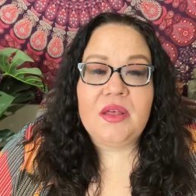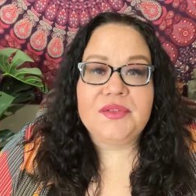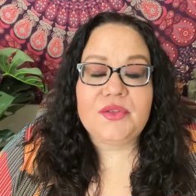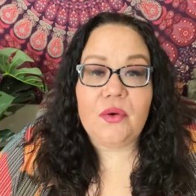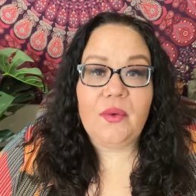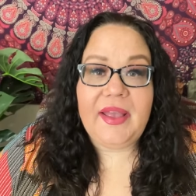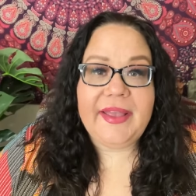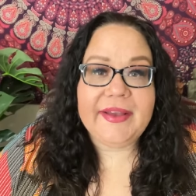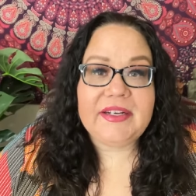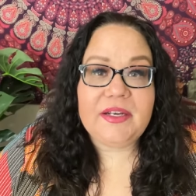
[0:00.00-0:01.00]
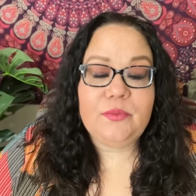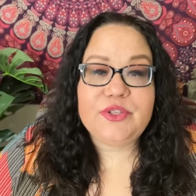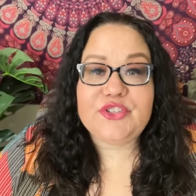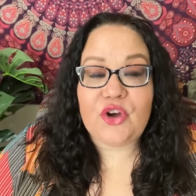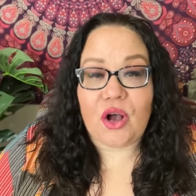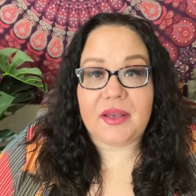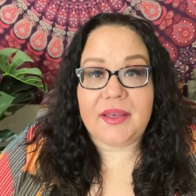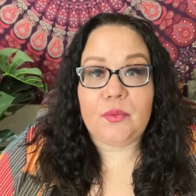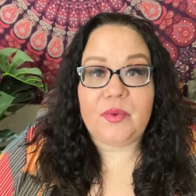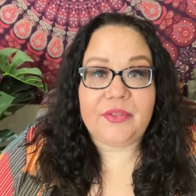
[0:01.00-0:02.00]
So Hannah was
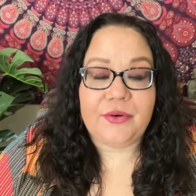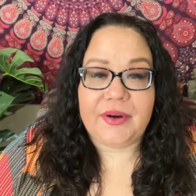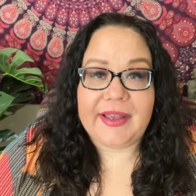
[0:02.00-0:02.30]
talking with her